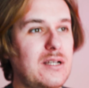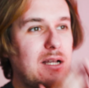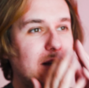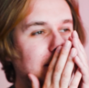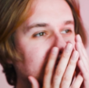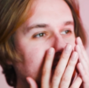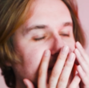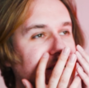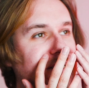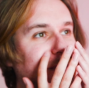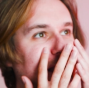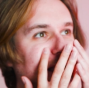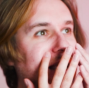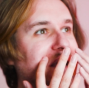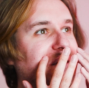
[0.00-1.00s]
I think
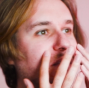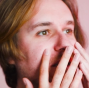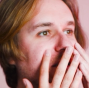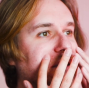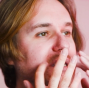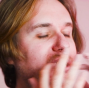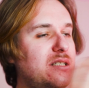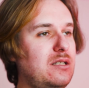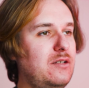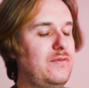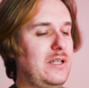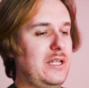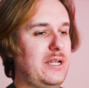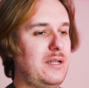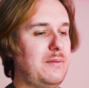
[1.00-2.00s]
despite having this
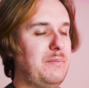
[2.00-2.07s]
lovely